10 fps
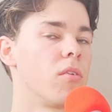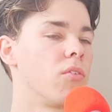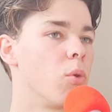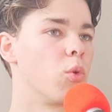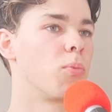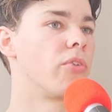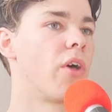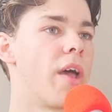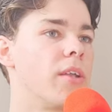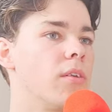Zeus,
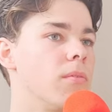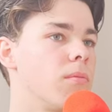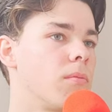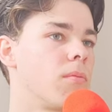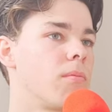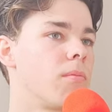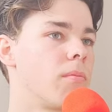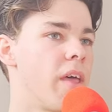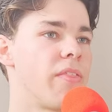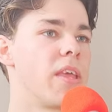Poseidon,
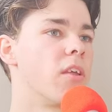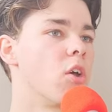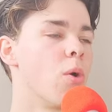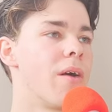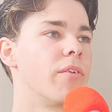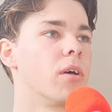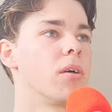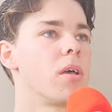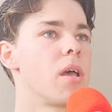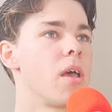Athena, whoever,
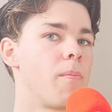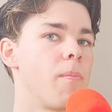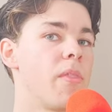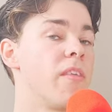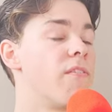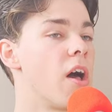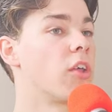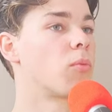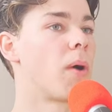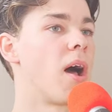the
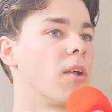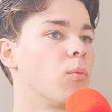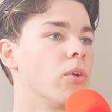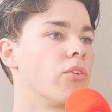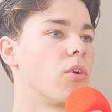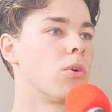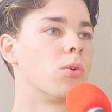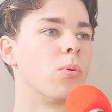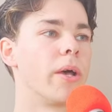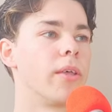first part was
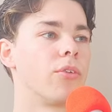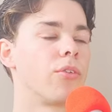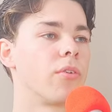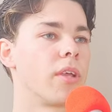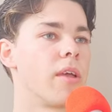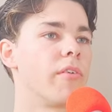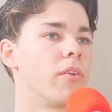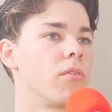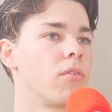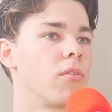always
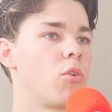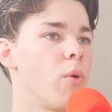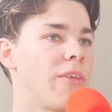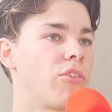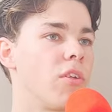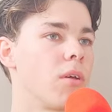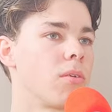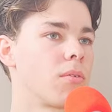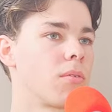given to Hestia.